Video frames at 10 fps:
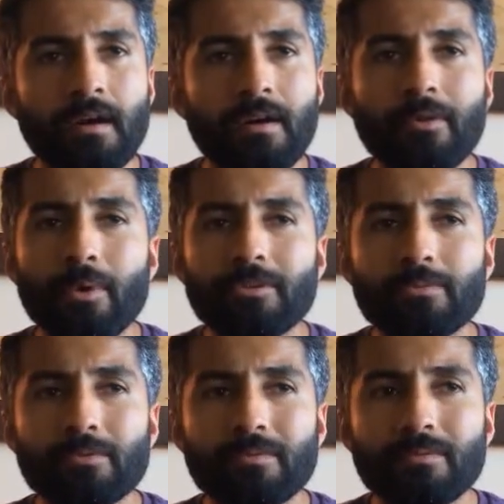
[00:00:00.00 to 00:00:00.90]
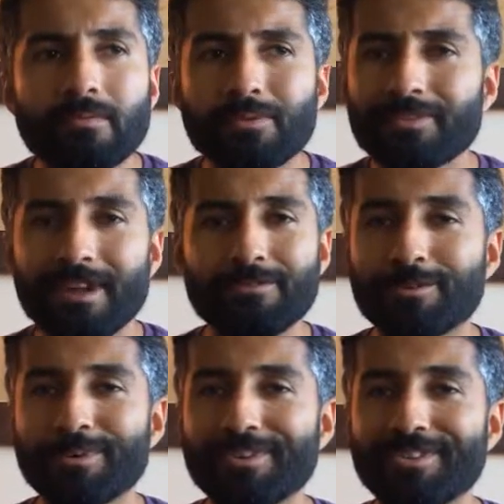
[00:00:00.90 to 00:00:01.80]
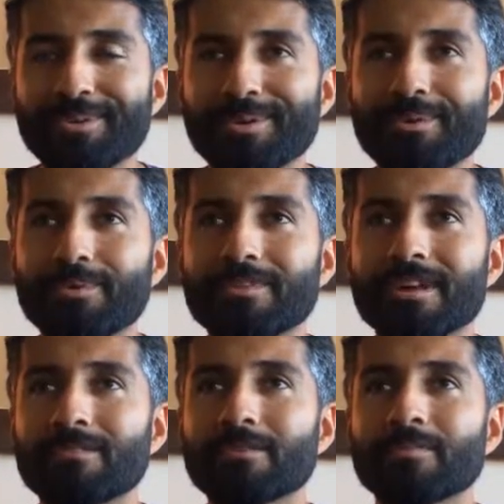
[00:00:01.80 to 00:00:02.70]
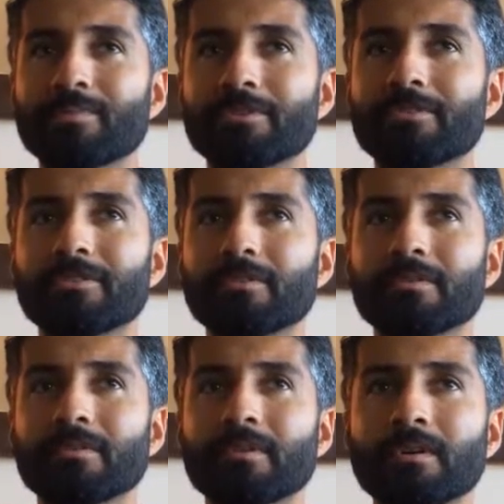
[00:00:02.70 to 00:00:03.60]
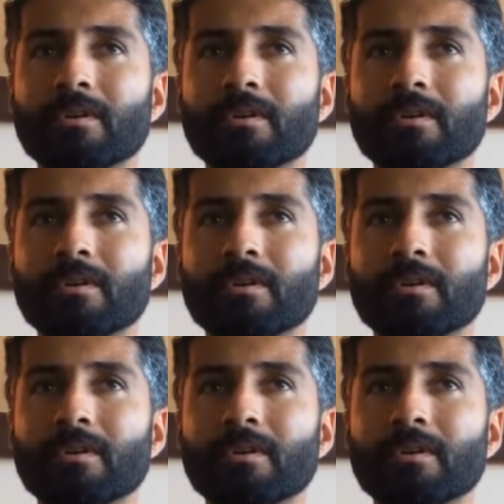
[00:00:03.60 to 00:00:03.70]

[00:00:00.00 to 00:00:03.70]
Otherwise, we'll never pursue it. We'll never pursue